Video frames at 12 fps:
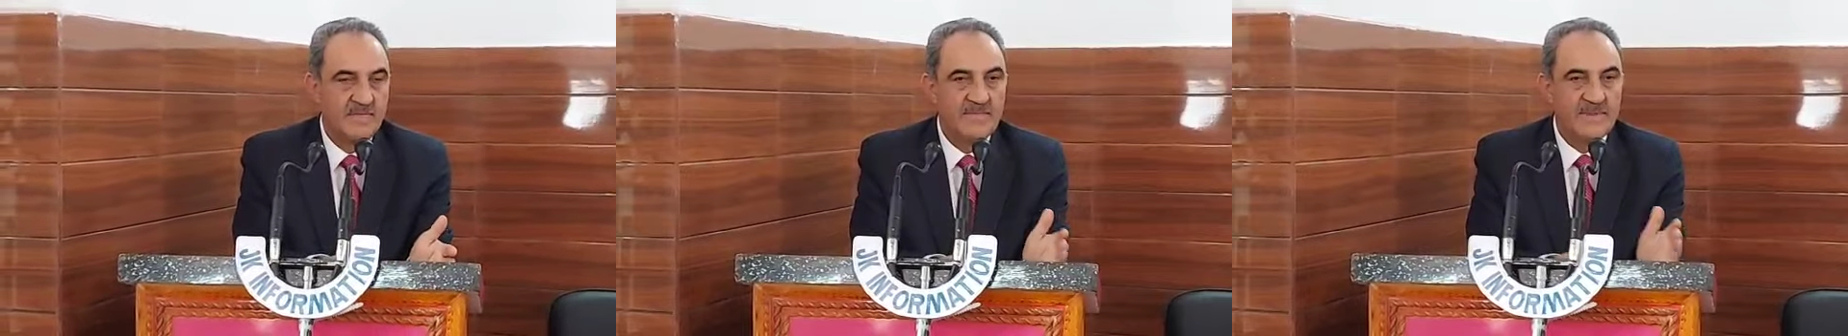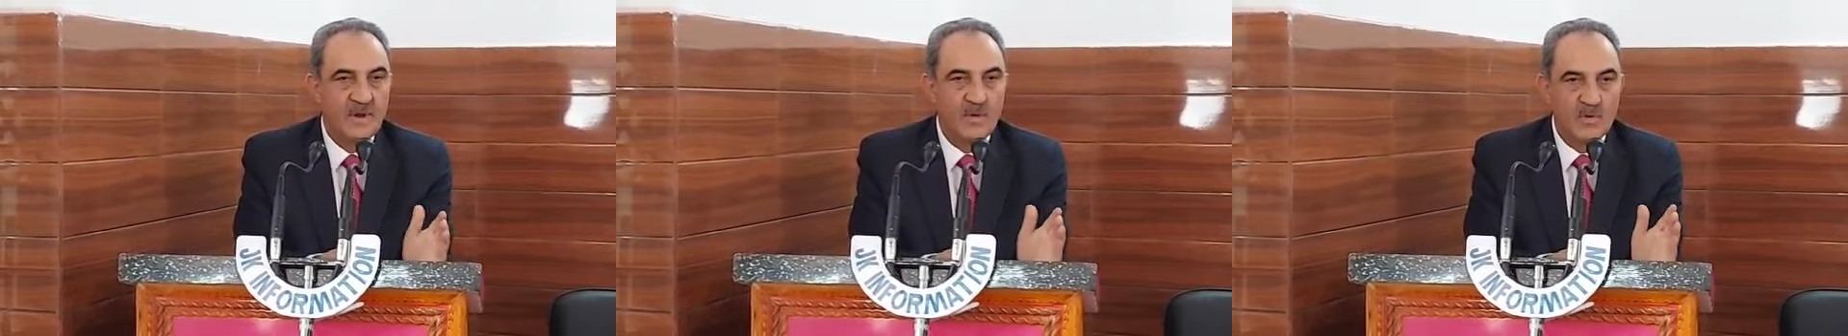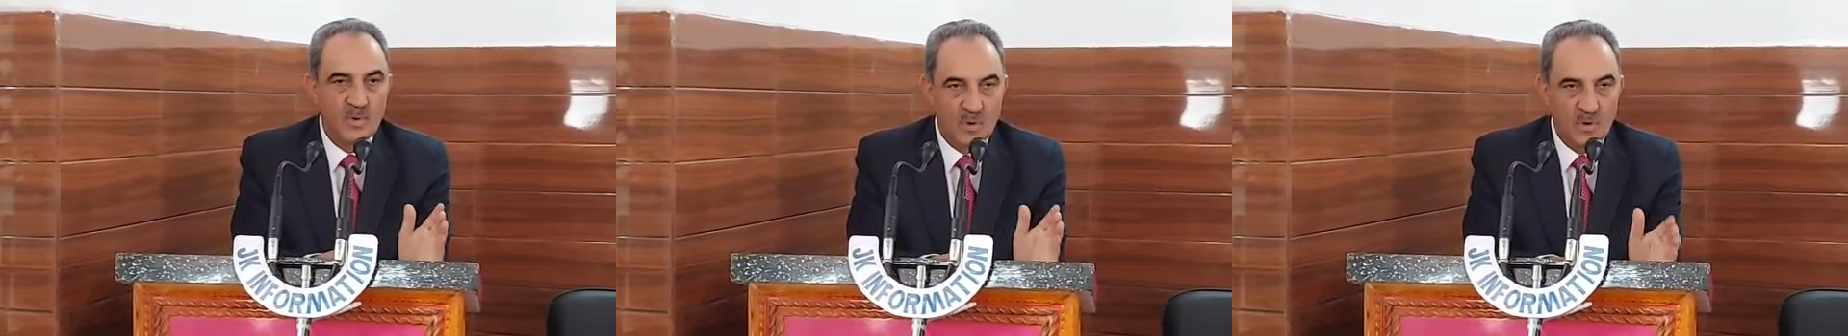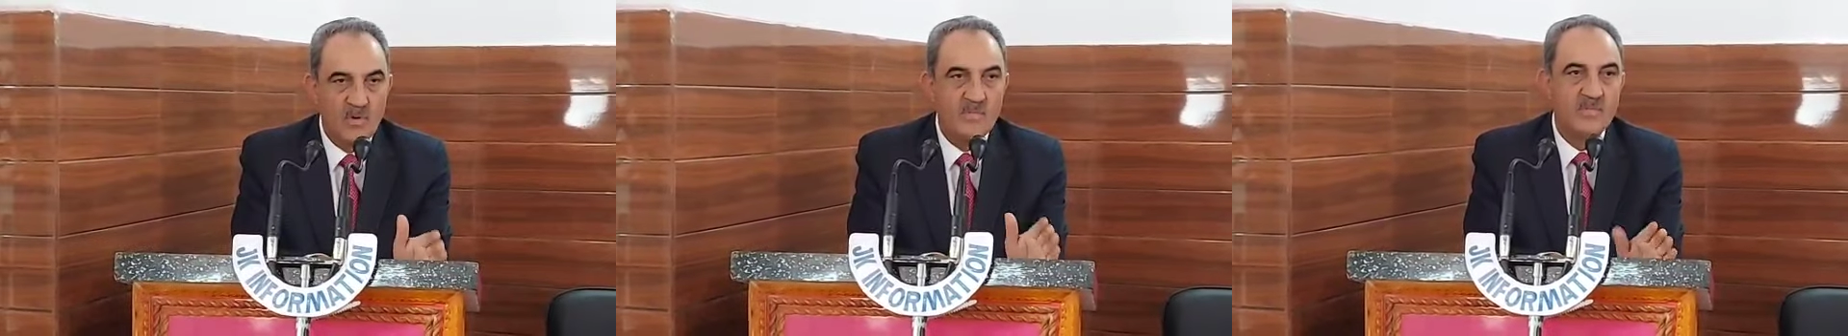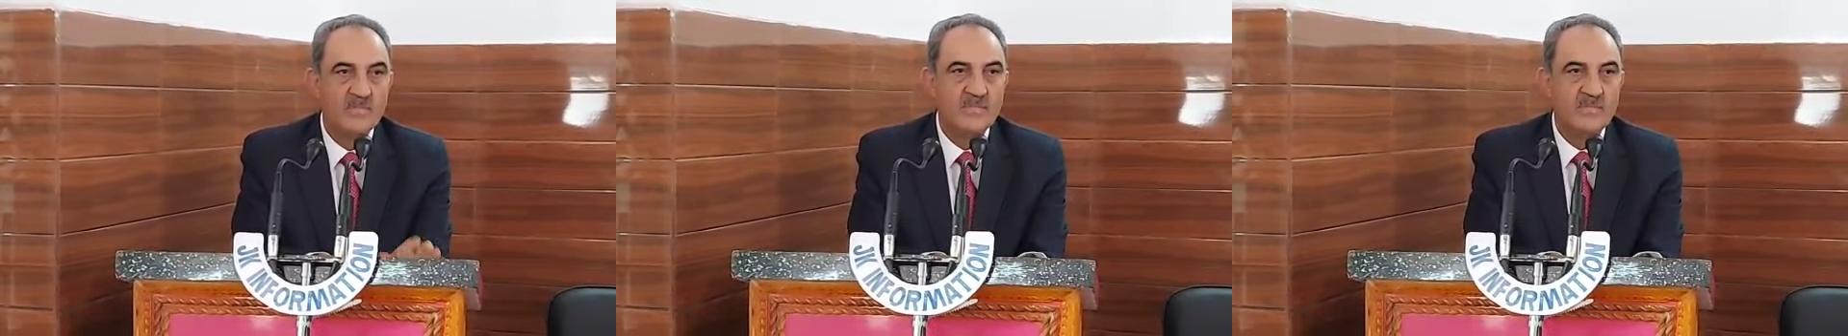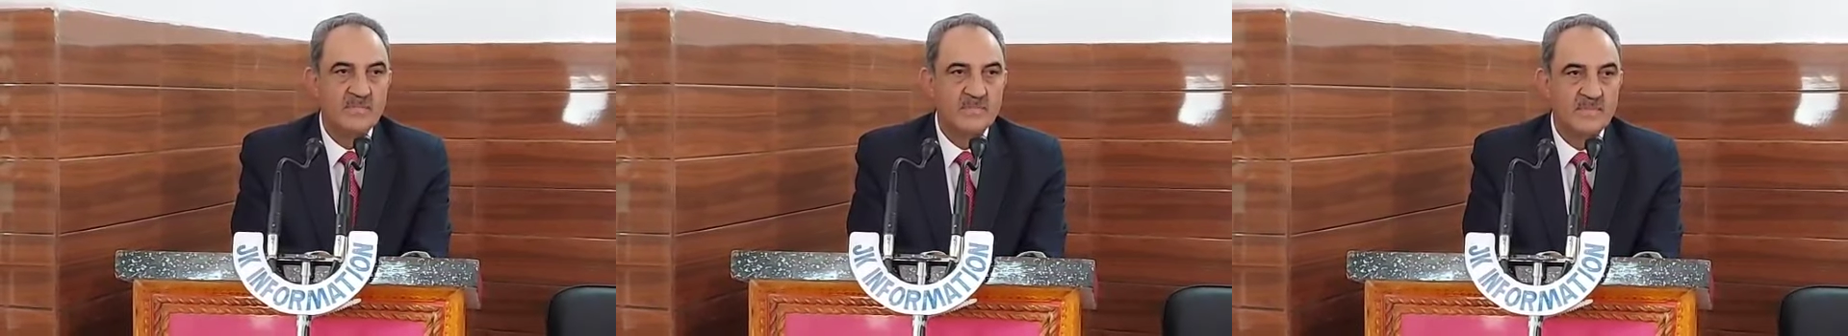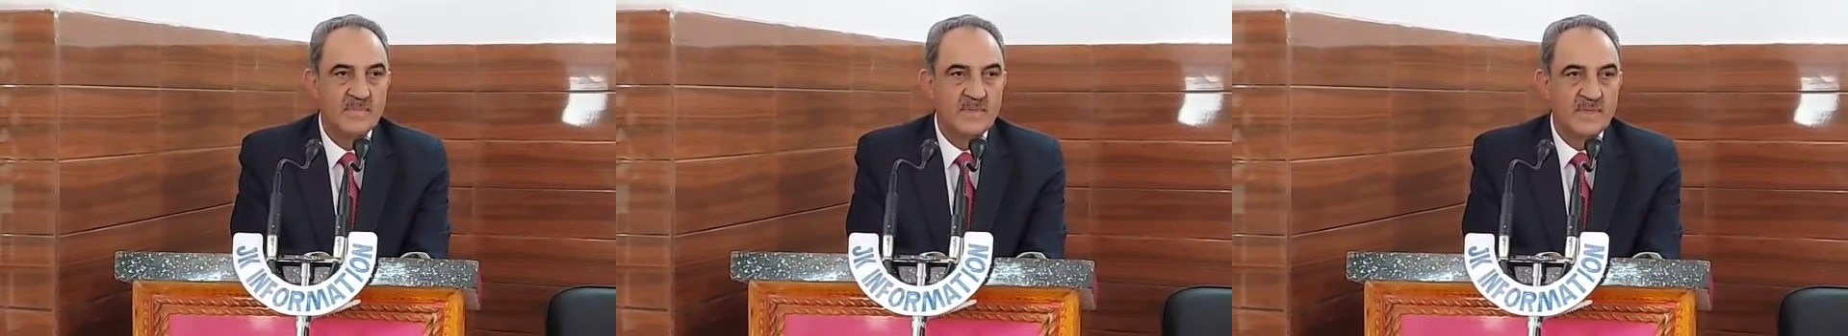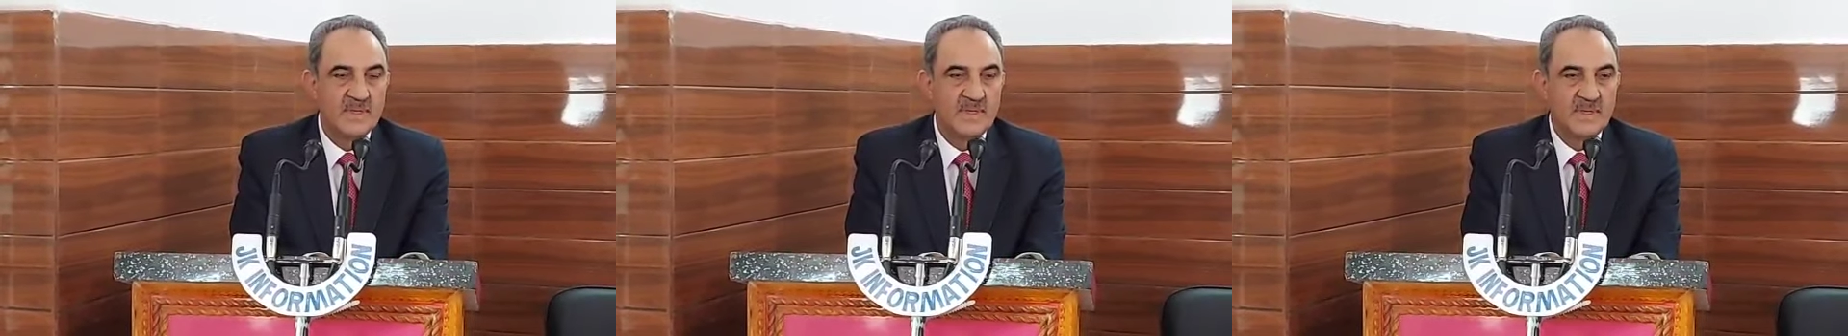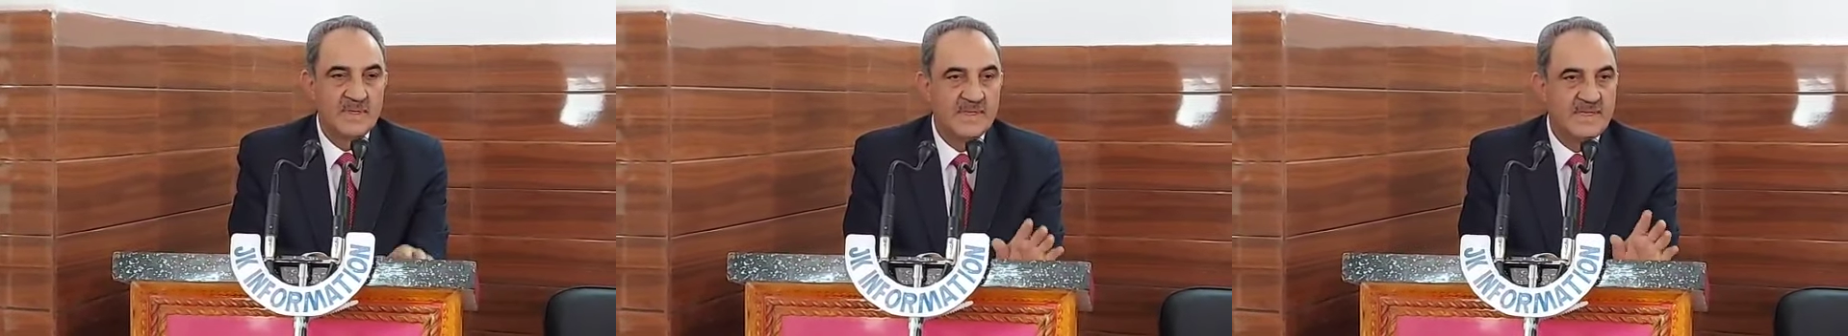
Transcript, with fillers: without whom the